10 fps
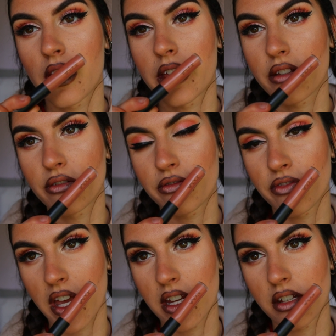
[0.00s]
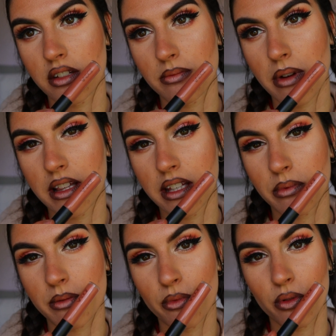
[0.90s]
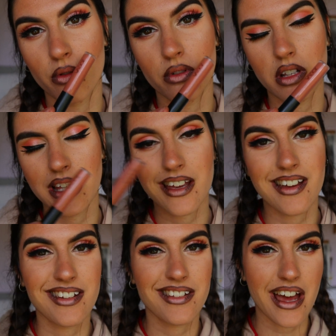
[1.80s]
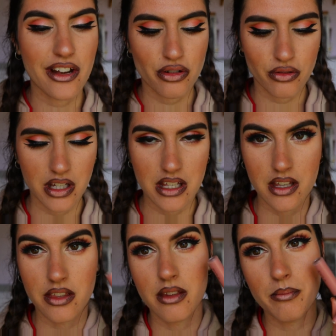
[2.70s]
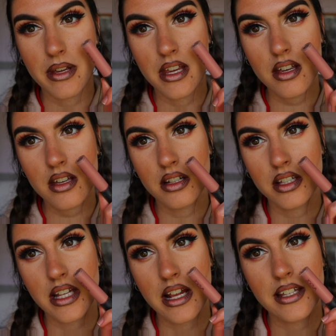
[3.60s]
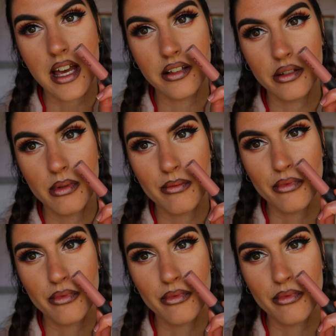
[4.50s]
like it'll fade into my lips more like naturally than the pink it stands out a little bit